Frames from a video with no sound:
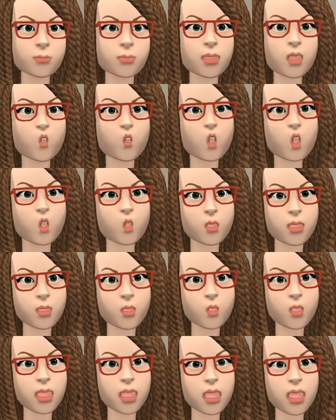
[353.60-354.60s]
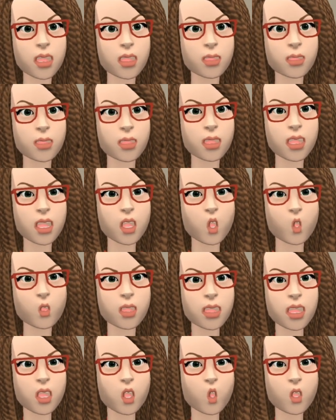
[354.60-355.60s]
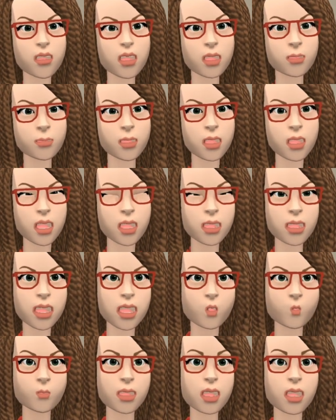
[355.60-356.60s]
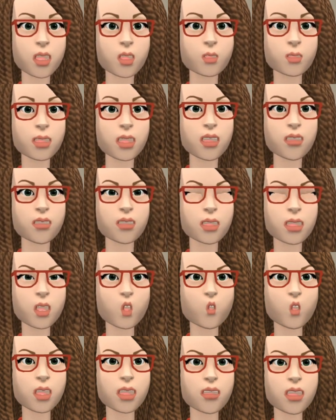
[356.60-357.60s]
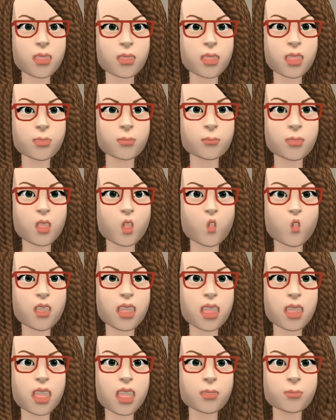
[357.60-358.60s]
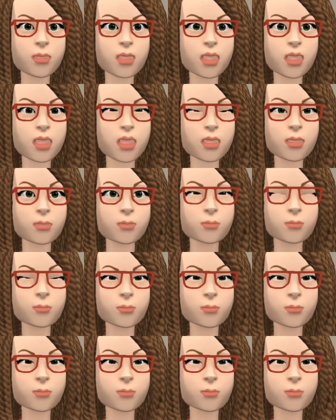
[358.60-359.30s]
You've also taken $9,000 out of the business to pay yourself and you've left some profit in the bank.